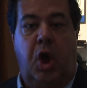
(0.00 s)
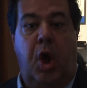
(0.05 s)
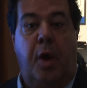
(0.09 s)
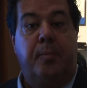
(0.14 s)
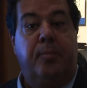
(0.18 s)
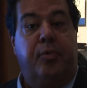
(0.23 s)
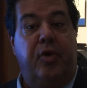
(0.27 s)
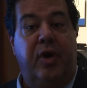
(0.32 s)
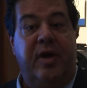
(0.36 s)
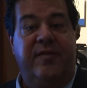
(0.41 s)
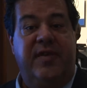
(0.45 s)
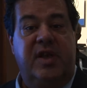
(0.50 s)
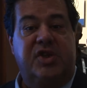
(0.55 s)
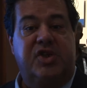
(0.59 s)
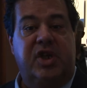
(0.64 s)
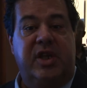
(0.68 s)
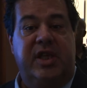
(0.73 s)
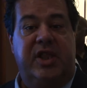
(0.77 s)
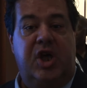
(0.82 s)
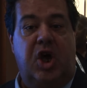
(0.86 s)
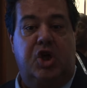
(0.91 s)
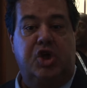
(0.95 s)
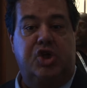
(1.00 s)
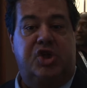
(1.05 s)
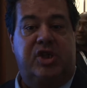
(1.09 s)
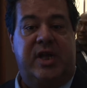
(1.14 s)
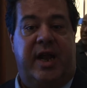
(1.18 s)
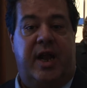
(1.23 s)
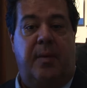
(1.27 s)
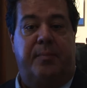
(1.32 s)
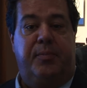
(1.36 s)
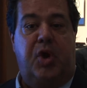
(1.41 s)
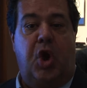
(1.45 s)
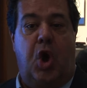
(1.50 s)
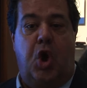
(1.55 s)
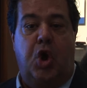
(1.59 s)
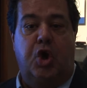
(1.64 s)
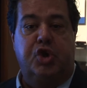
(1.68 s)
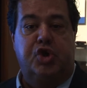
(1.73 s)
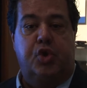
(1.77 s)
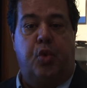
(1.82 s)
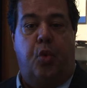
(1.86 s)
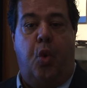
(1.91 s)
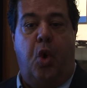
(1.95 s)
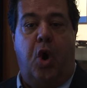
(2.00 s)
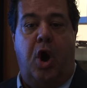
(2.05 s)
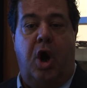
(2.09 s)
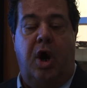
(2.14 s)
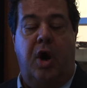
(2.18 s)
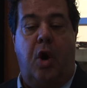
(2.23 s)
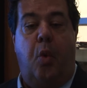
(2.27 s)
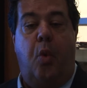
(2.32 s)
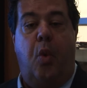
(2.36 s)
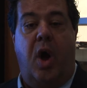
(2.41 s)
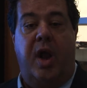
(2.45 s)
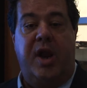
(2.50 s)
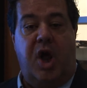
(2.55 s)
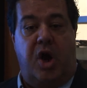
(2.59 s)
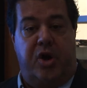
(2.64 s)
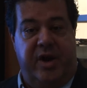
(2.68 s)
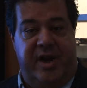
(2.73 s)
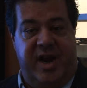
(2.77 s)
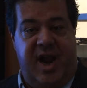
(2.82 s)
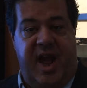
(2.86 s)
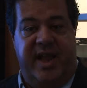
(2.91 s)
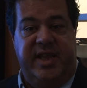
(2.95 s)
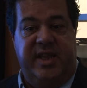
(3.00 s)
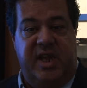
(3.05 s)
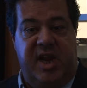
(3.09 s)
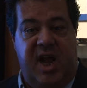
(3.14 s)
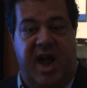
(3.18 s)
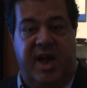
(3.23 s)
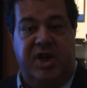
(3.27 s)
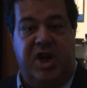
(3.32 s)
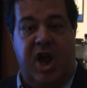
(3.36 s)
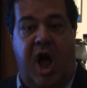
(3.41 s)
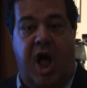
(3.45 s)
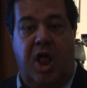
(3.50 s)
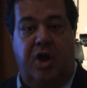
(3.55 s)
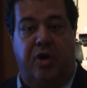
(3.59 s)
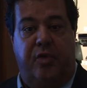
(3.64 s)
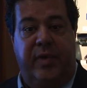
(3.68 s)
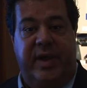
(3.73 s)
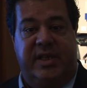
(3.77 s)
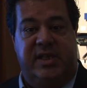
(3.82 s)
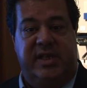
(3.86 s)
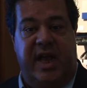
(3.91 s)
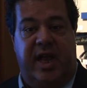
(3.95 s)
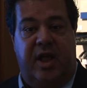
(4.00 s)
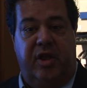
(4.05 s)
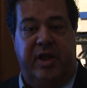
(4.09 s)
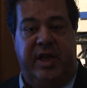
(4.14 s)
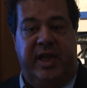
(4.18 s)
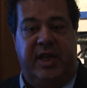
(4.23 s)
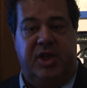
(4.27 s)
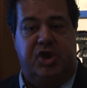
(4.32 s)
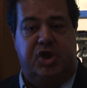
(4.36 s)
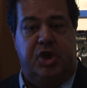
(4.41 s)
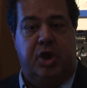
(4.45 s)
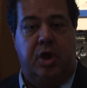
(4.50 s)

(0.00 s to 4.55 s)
Previously, those setup codes were $199 retail each,